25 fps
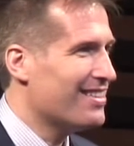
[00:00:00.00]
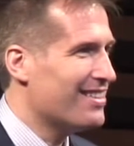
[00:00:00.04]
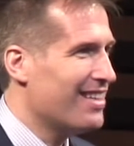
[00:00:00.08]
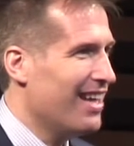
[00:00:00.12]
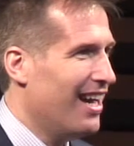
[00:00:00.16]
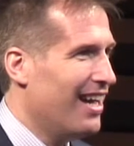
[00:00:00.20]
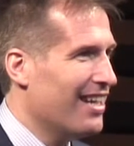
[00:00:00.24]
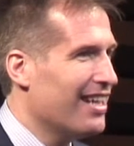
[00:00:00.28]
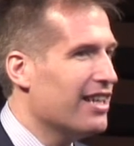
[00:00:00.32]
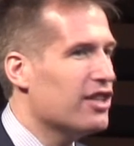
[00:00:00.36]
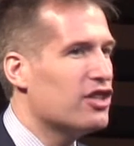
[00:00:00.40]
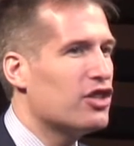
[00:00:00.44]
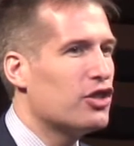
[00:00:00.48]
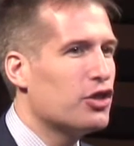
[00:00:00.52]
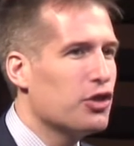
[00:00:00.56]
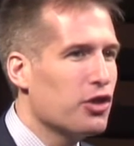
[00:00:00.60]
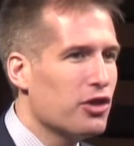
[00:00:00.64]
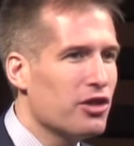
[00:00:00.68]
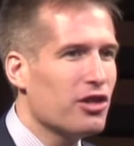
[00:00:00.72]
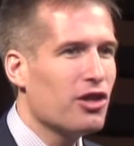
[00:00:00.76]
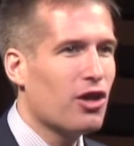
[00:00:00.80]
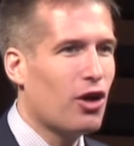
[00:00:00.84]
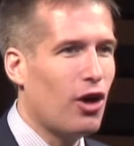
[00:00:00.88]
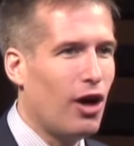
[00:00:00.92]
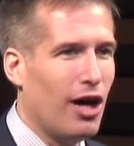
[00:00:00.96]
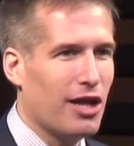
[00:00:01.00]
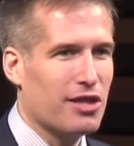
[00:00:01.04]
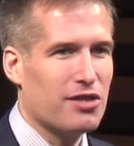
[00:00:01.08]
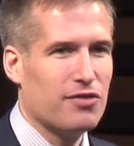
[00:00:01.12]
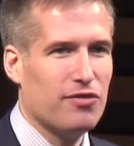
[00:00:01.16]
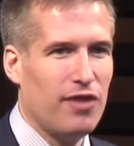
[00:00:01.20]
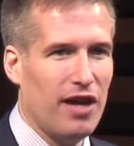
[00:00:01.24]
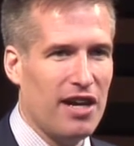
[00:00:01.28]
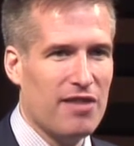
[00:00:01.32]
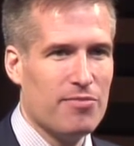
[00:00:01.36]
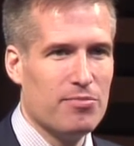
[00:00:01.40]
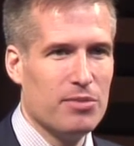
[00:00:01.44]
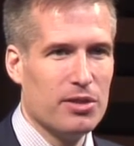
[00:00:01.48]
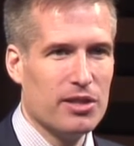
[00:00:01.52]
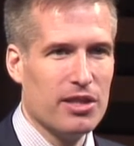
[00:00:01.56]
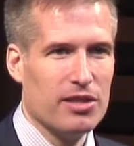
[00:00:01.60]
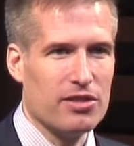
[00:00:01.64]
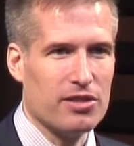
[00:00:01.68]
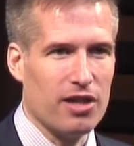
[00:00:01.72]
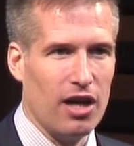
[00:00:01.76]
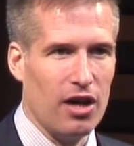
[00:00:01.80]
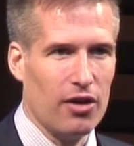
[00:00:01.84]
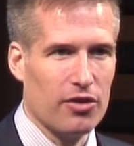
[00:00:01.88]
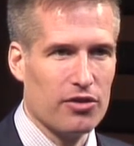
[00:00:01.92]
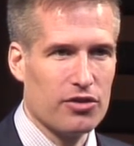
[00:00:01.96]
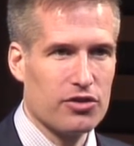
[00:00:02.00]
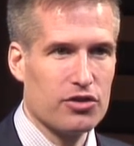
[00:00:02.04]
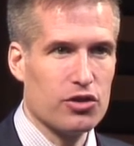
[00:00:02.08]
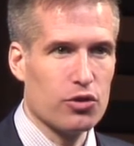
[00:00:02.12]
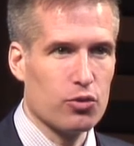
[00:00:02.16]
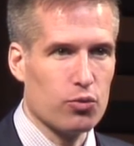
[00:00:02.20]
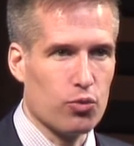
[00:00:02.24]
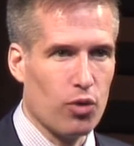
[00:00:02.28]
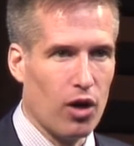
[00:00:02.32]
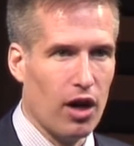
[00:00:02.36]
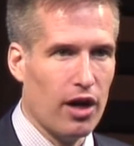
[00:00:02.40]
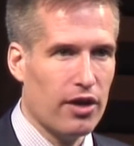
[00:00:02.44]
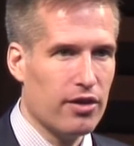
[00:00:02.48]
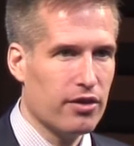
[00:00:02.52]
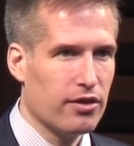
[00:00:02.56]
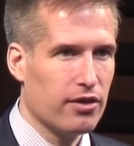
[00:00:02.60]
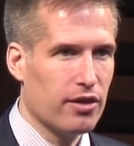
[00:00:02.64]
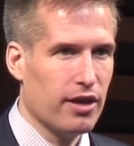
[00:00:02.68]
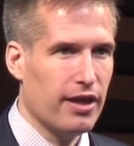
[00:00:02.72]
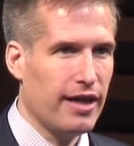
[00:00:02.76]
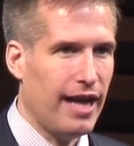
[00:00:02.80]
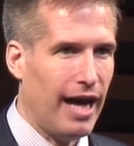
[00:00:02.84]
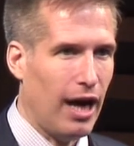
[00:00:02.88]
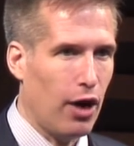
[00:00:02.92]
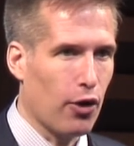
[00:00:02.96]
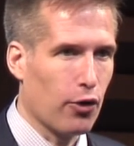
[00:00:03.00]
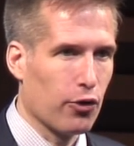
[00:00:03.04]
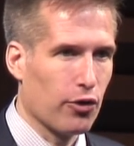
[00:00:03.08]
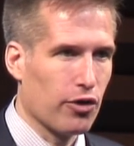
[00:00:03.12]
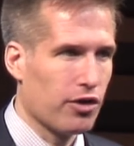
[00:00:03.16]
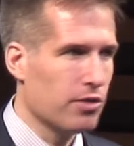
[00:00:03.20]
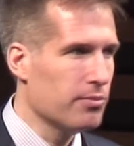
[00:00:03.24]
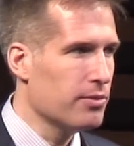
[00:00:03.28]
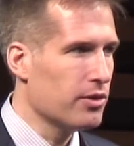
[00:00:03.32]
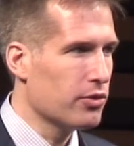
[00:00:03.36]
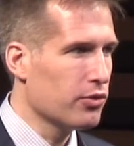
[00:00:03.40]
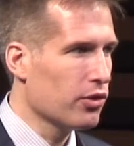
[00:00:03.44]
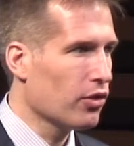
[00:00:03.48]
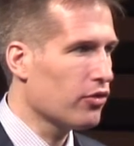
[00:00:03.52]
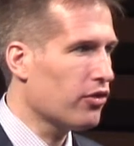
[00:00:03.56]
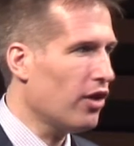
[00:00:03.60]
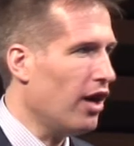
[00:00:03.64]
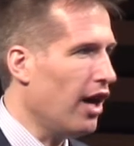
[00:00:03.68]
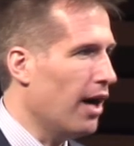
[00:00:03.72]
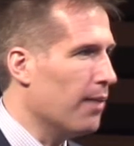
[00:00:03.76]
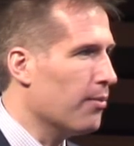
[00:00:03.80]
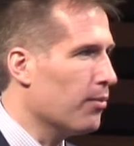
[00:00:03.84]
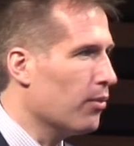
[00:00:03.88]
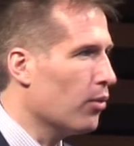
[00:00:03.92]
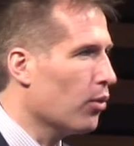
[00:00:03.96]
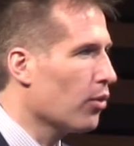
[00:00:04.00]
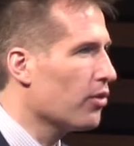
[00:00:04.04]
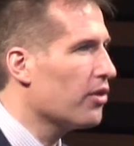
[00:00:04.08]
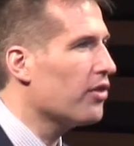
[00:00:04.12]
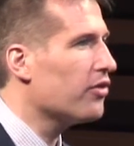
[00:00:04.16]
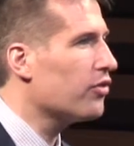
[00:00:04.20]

that it shouldn't cost $5 million to run an algorithm in real time, or this